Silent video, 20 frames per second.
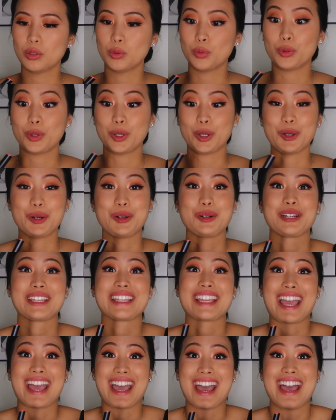Oh
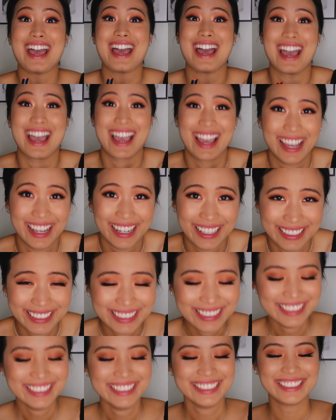yeah.
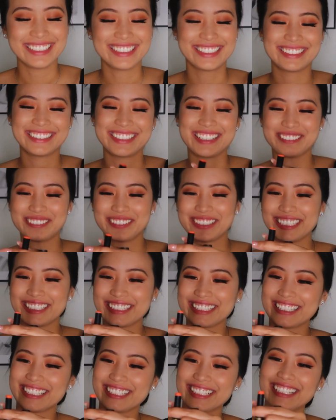It
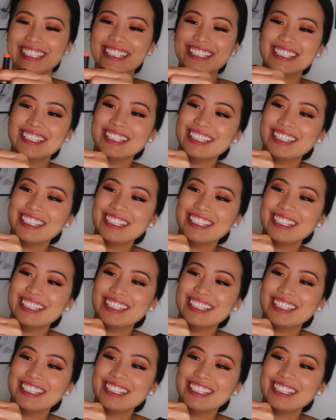definitely